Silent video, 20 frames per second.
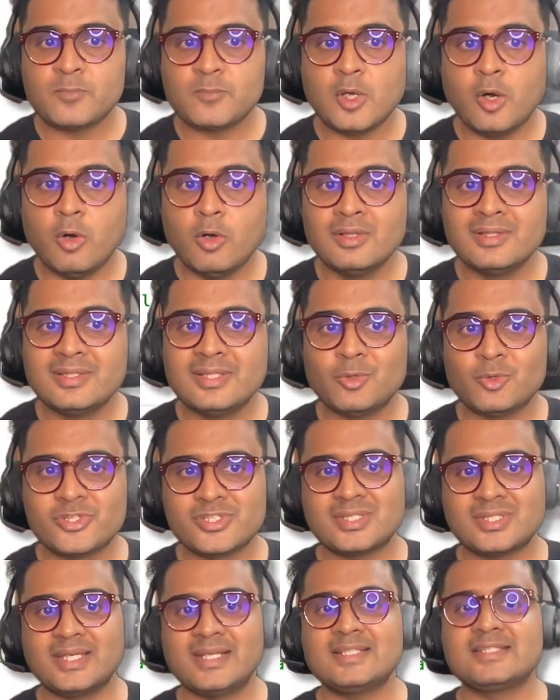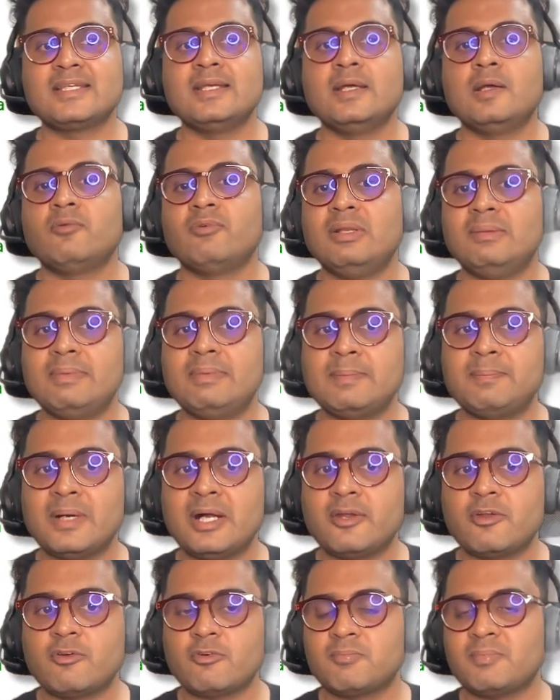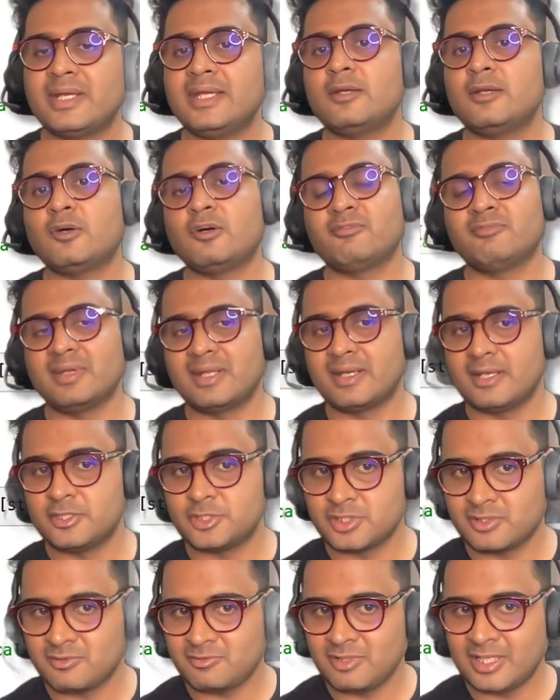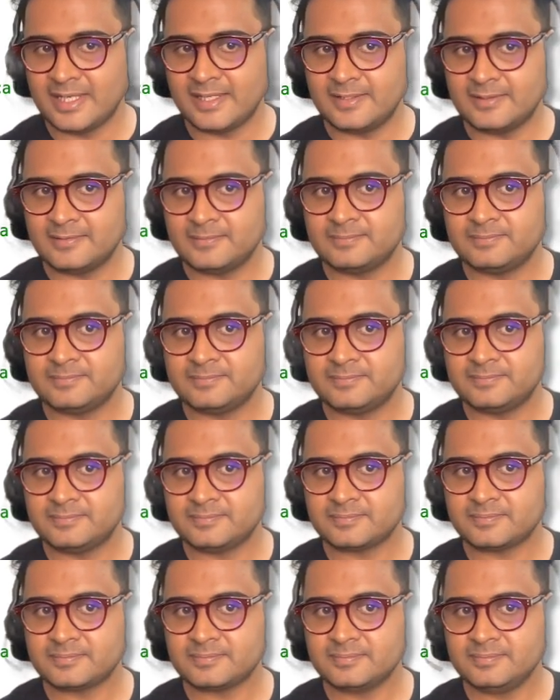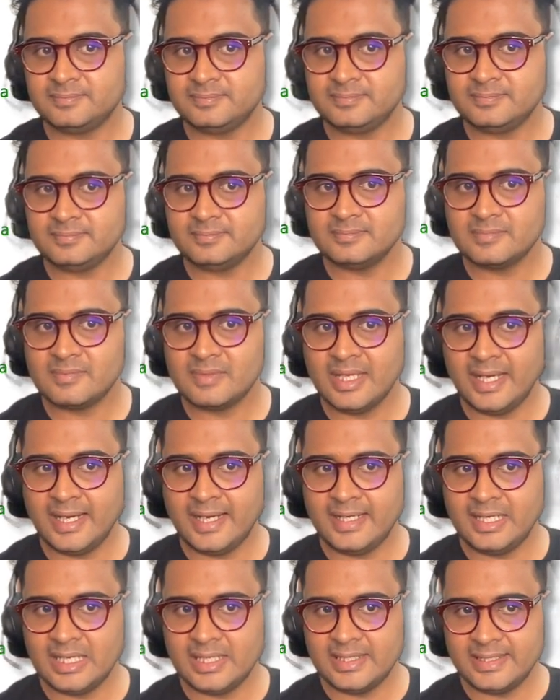All those things will be part of my configuration file. and our